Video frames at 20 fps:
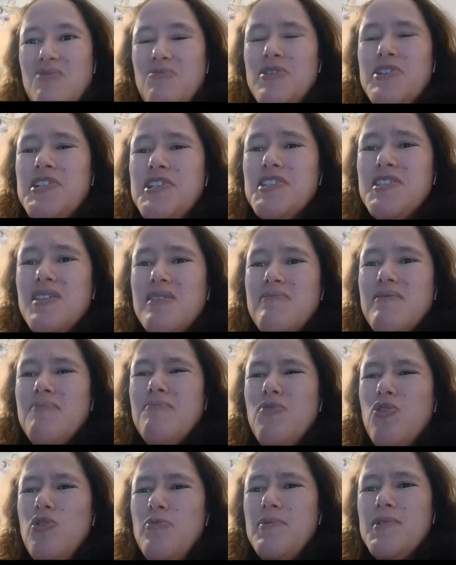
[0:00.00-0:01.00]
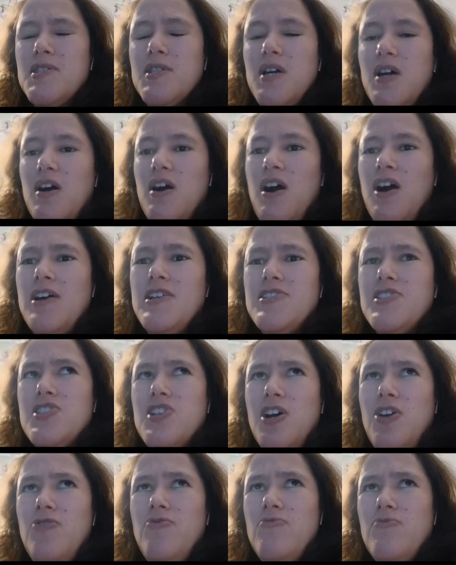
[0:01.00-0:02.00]
which is even more bizarre. I
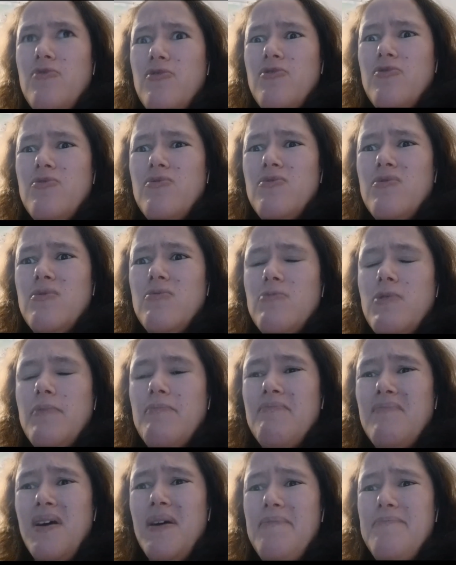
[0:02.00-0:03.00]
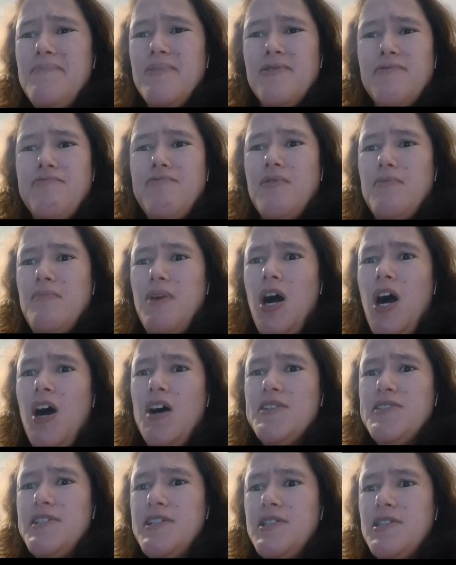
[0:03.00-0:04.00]
don't remember from
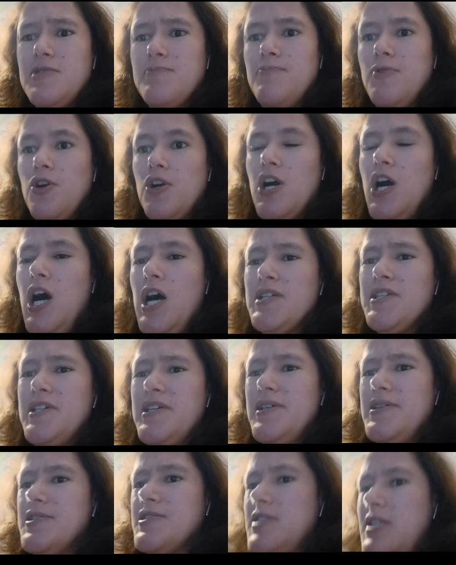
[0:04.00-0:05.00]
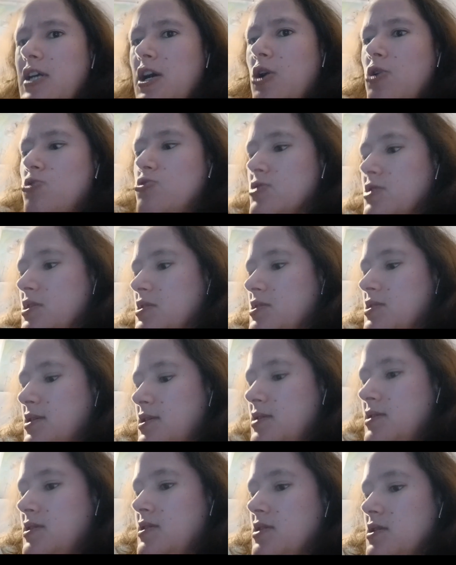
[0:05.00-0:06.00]
Honey's book. Honey is the older
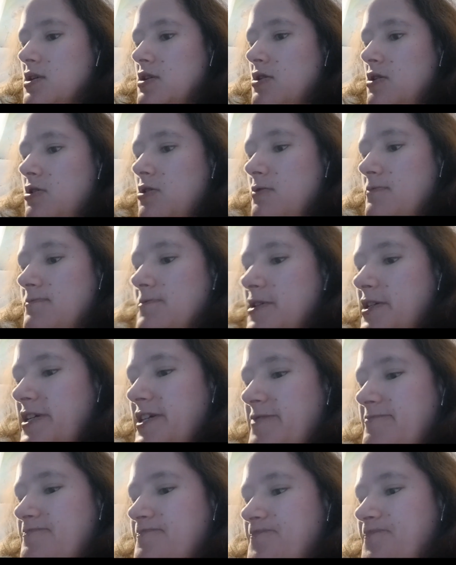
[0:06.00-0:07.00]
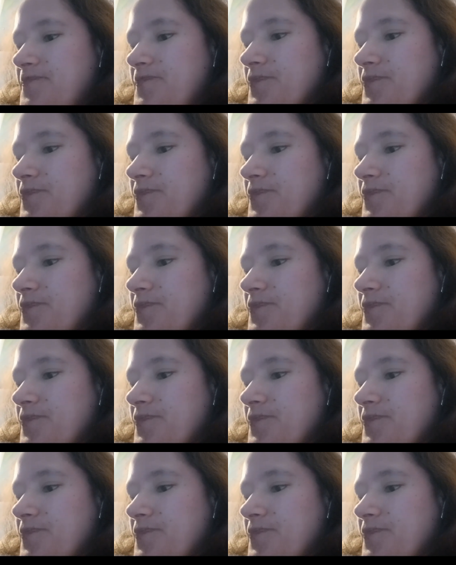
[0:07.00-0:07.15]
sister of the